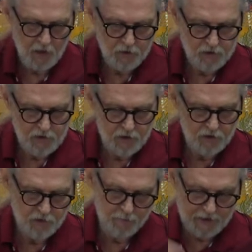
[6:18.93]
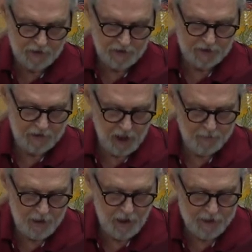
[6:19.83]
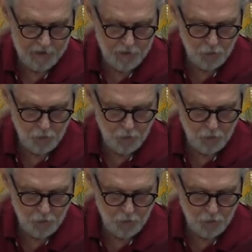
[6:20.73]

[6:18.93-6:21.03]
which is basically Dharmakaya,